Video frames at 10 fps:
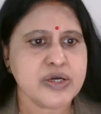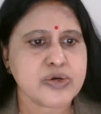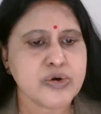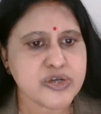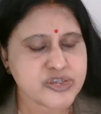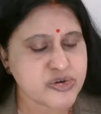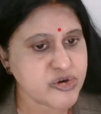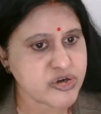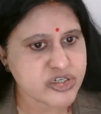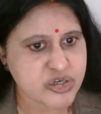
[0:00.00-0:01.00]
Go through
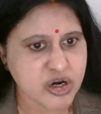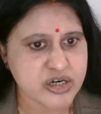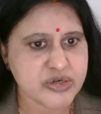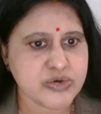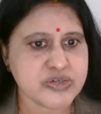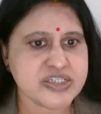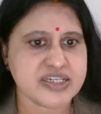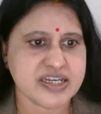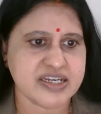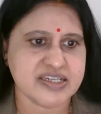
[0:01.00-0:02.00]
your short notes
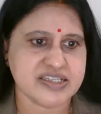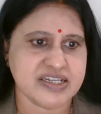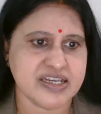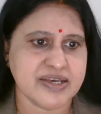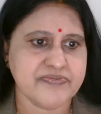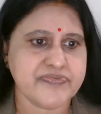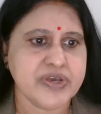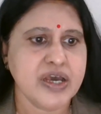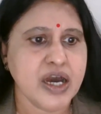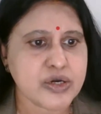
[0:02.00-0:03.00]
rigorously.
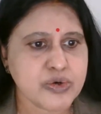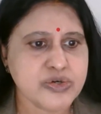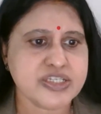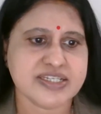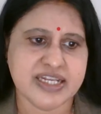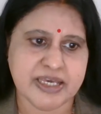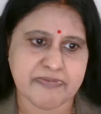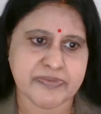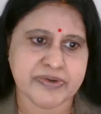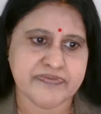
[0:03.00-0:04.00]
A good sleep.
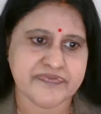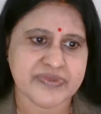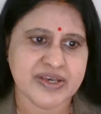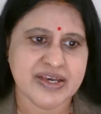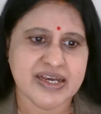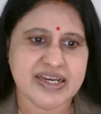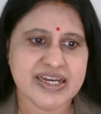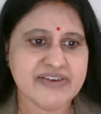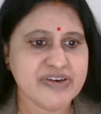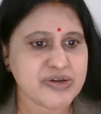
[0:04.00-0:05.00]

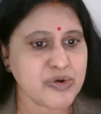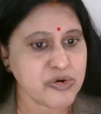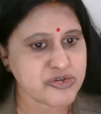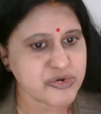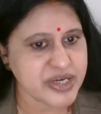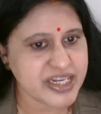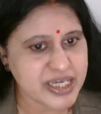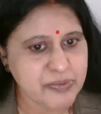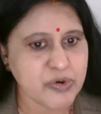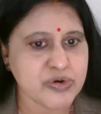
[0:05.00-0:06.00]
Never go through
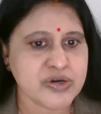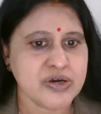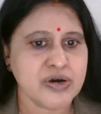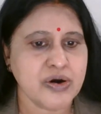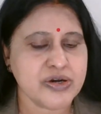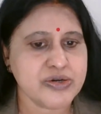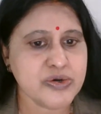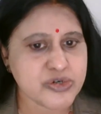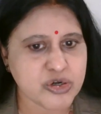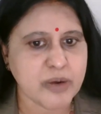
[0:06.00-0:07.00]
any book or
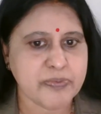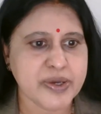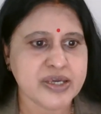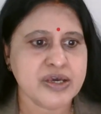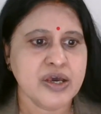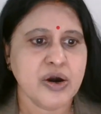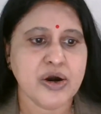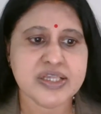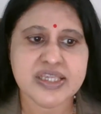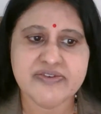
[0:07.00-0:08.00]
new topic
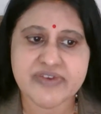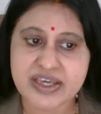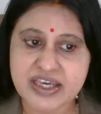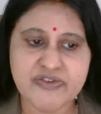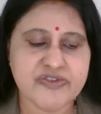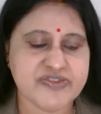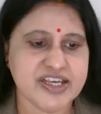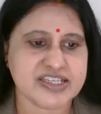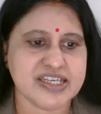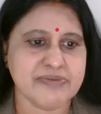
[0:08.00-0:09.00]
on the eve of the
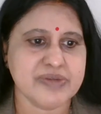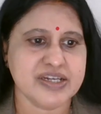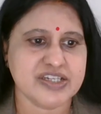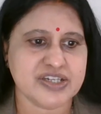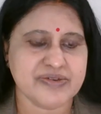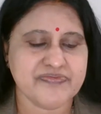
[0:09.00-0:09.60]
examination.